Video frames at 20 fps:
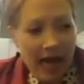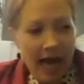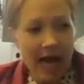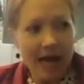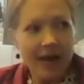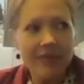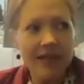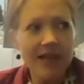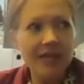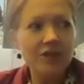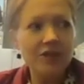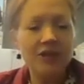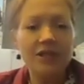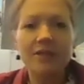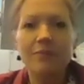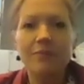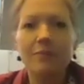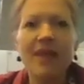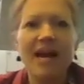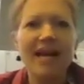and then
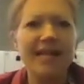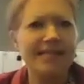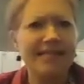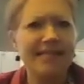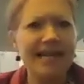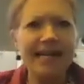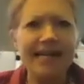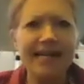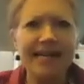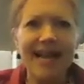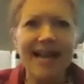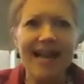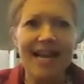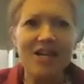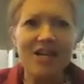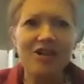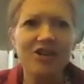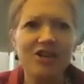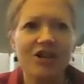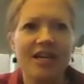just that
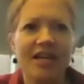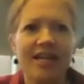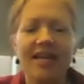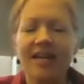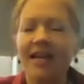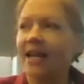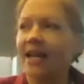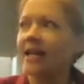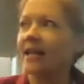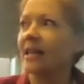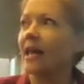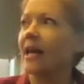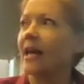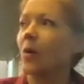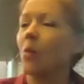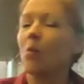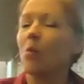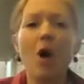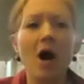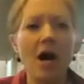dedication and
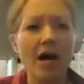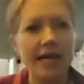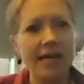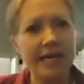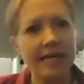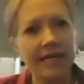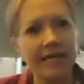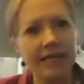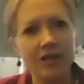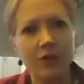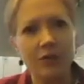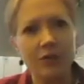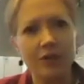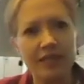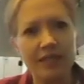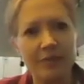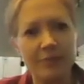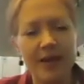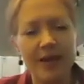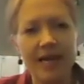like walking into a
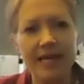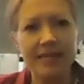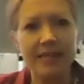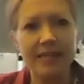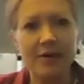space.